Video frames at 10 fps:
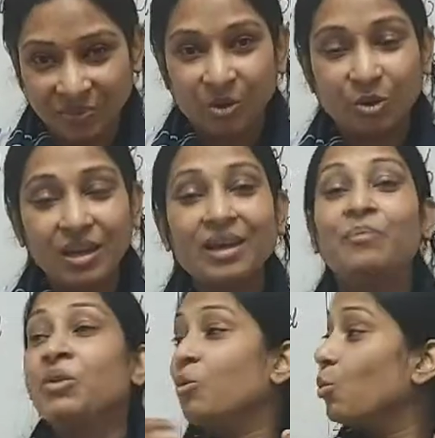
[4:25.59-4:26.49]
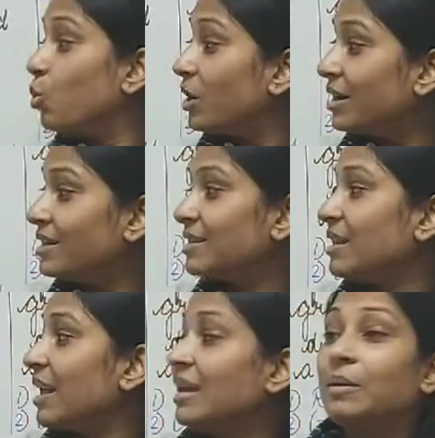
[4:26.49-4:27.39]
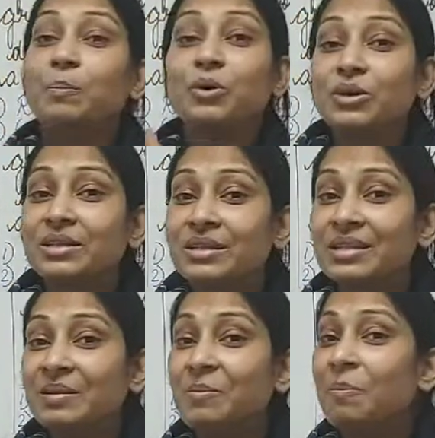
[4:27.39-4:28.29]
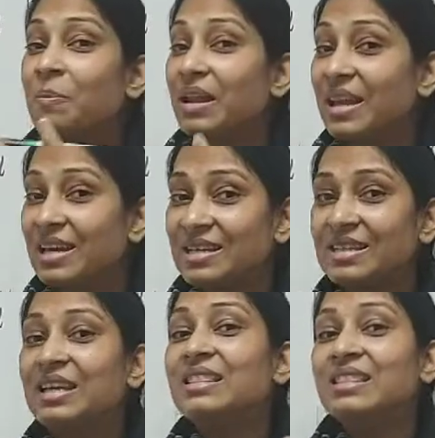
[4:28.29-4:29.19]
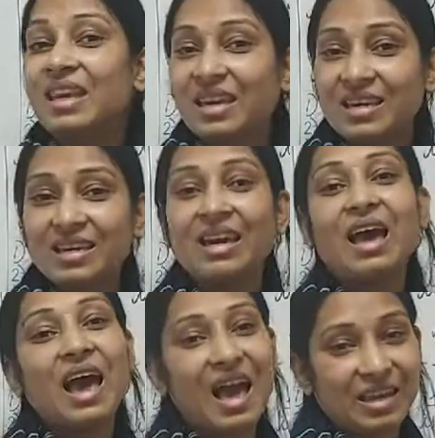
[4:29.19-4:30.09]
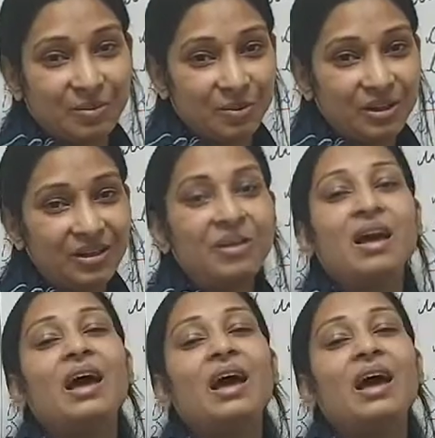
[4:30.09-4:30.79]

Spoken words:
Okay, words like person, place, thing, animal,